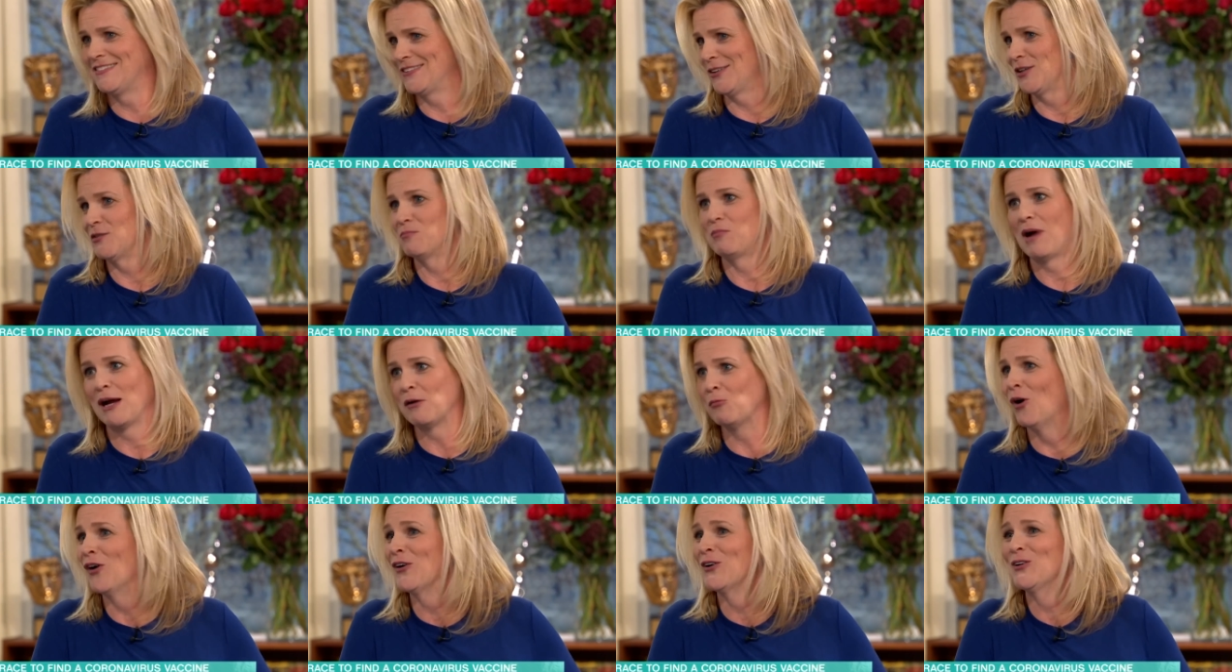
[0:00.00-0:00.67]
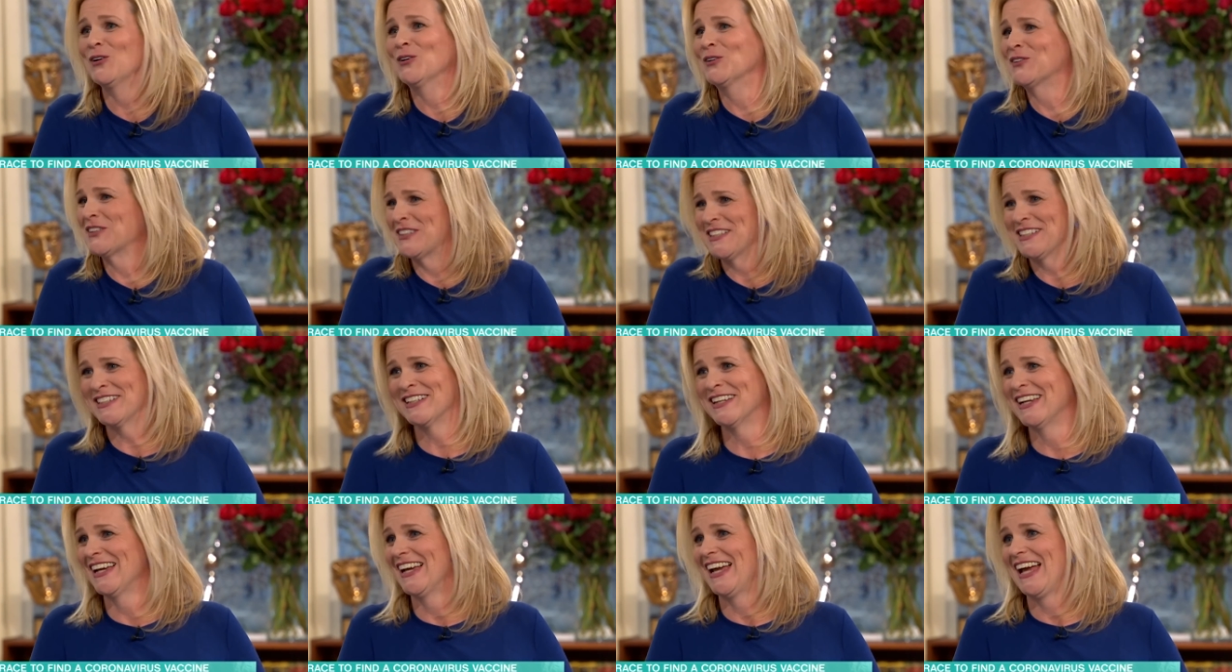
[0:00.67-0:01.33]
are my world and
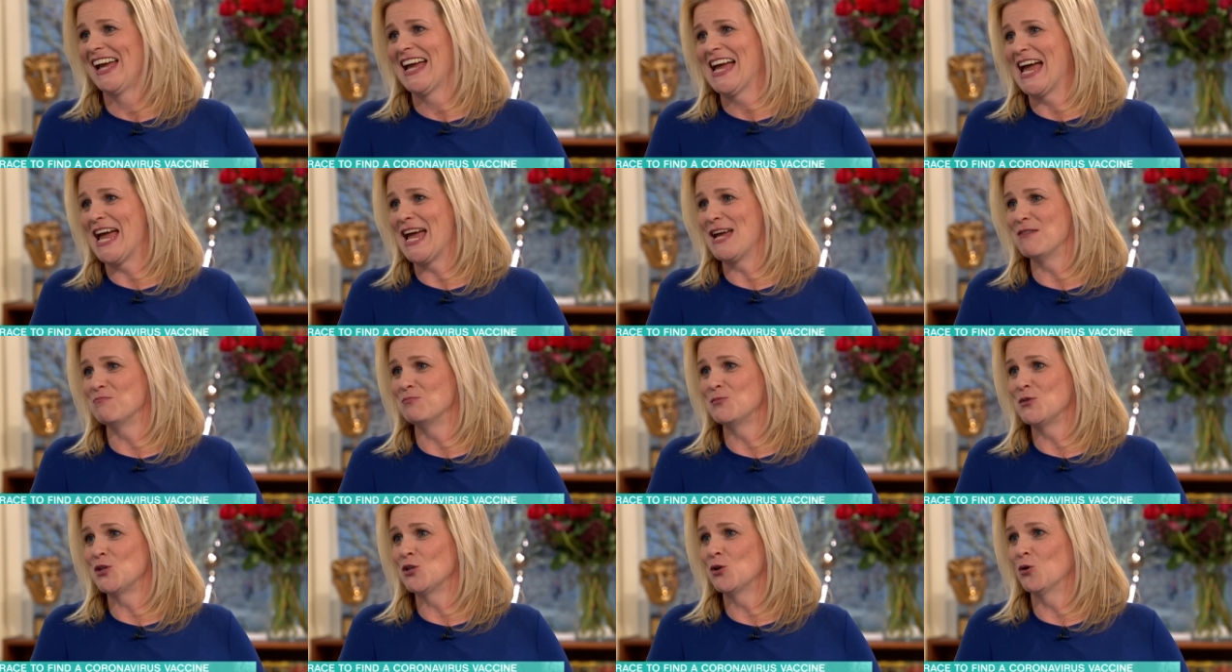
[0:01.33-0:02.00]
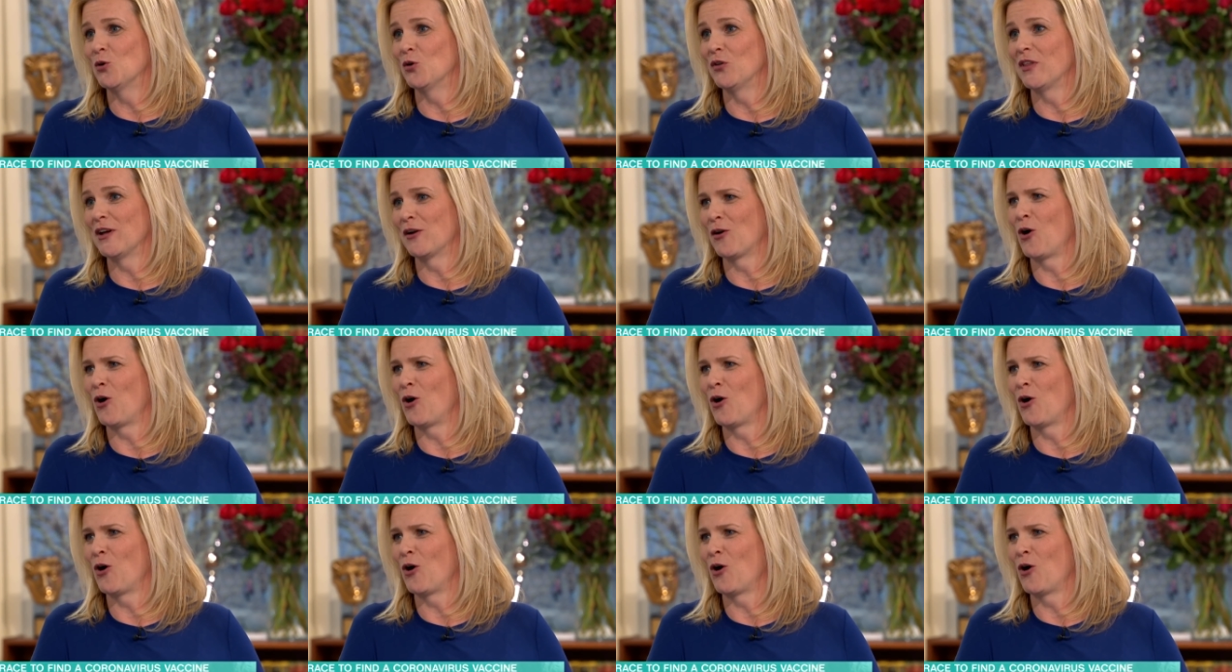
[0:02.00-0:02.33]
um, you know, they're